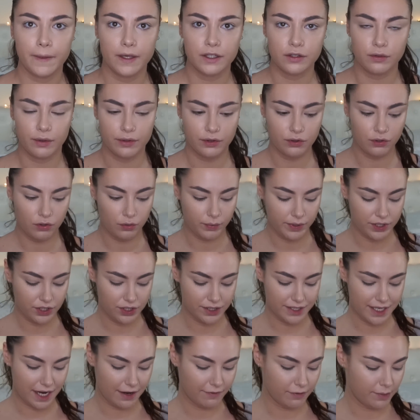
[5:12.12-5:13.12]
So I thought we'd
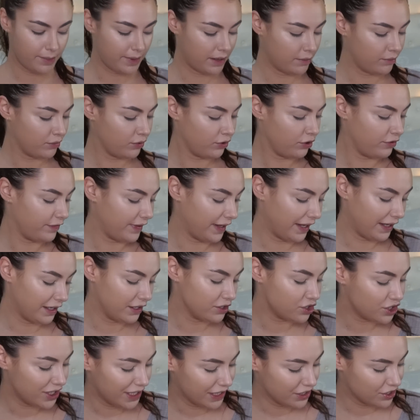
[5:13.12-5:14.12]
just have a bit more of a
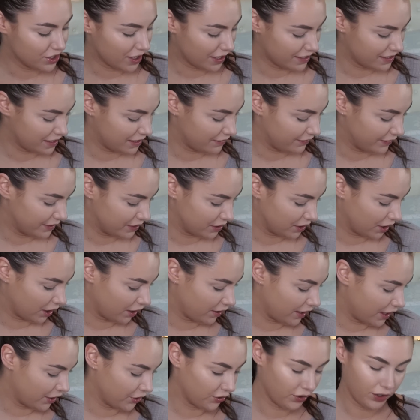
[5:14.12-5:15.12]
chit-chatty
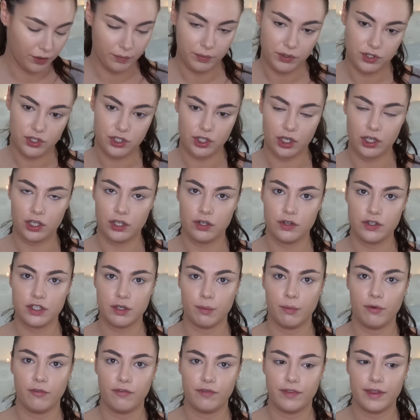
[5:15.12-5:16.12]
video and I would show you
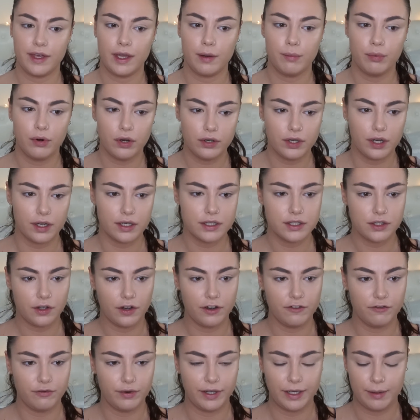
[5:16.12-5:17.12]
some of the products
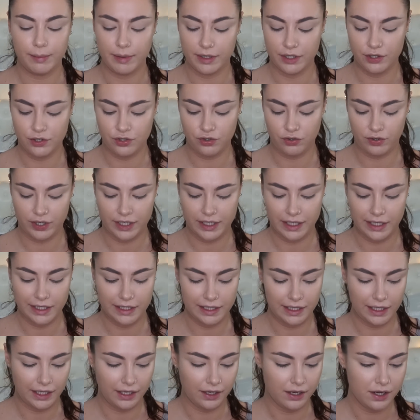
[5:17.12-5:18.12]
that I've really been enjoying
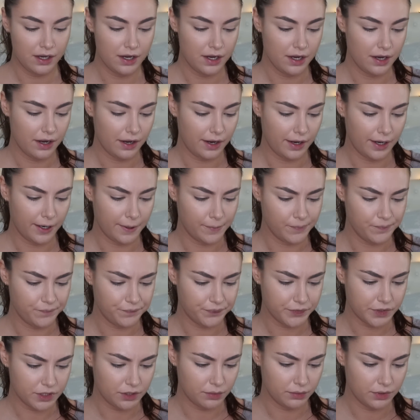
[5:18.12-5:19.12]
lately.
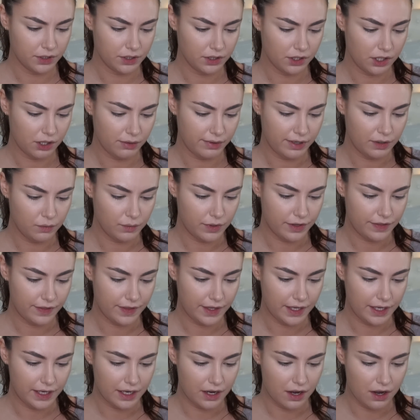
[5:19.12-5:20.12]
So I'm going to go in with
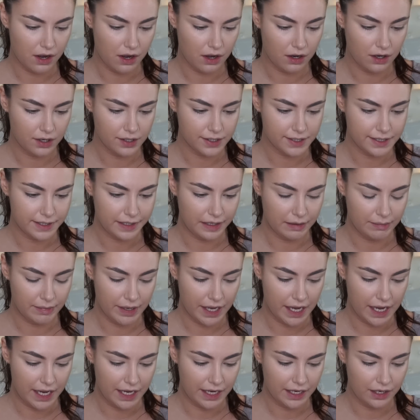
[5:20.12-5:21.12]
the
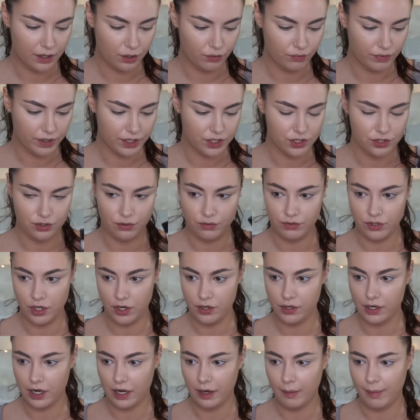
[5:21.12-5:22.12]
RCMA Original
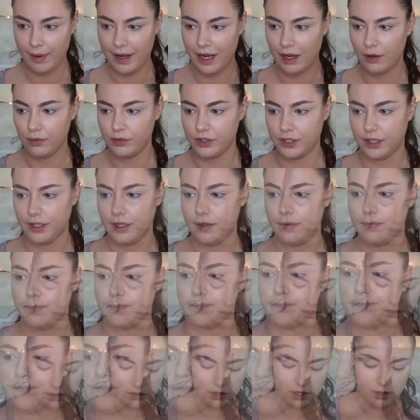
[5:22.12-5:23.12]
No Colour Powder.
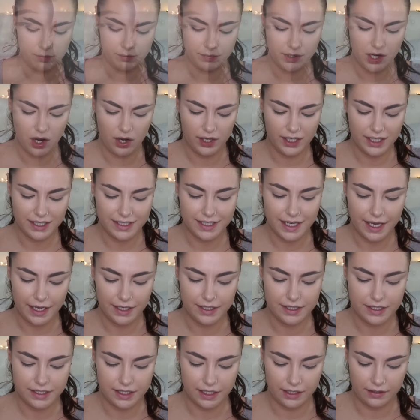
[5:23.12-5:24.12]
I'm kind of
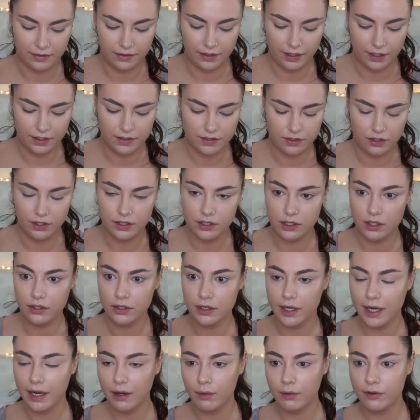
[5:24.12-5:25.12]
testing this. I
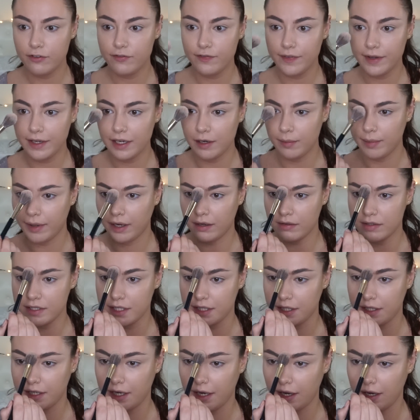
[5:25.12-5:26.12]
don't know how I feel
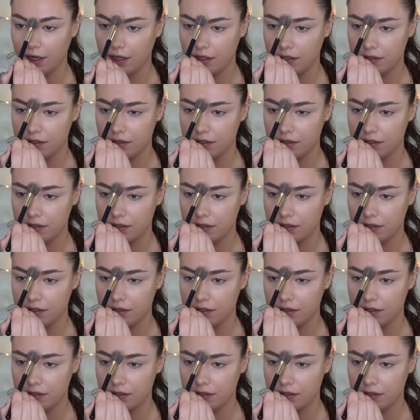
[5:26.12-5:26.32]
about it yet.